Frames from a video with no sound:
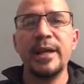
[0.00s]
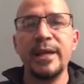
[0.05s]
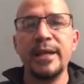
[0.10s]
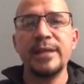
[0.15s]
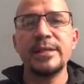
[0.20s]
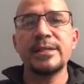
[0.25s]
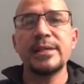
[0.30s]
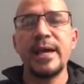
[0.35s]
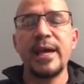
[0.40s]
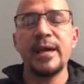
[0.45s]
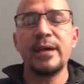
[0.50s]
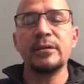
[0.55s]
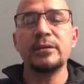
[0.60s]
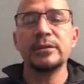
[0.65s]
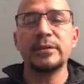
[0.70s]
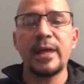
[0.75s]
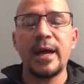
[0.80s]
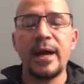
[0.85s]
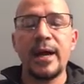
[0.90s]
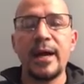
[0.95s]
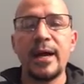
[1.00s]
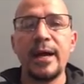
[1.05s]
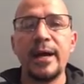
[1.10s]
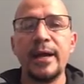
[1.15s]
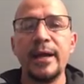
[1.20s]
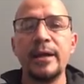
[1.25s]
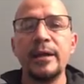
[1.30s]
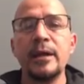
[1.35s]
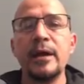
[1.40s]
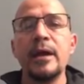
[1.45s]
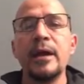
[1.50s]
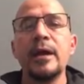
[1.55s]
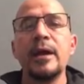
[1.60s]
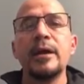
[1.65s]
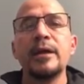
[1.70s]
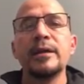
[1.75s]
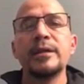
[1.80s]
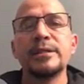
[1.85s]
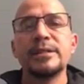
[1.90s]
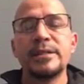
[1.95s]
is held high
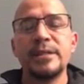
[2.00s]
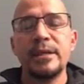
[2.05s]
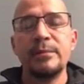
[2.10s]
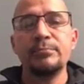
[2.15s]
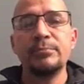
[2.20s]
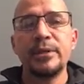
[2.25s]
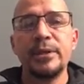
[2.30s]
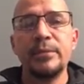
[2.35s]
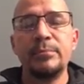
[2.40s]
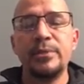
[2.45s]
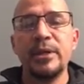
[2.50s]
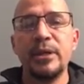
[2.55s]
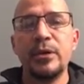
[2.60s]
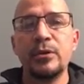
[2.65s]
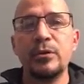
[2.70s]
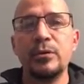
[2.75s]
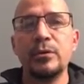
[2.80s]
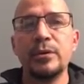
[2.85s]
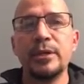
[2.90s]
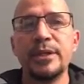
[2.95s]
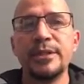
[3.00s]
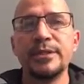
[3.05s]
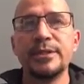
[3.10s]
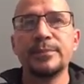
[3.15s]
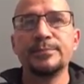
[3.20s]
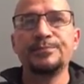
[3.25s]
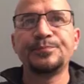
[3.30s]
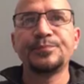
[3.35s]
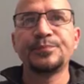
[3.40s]
simply because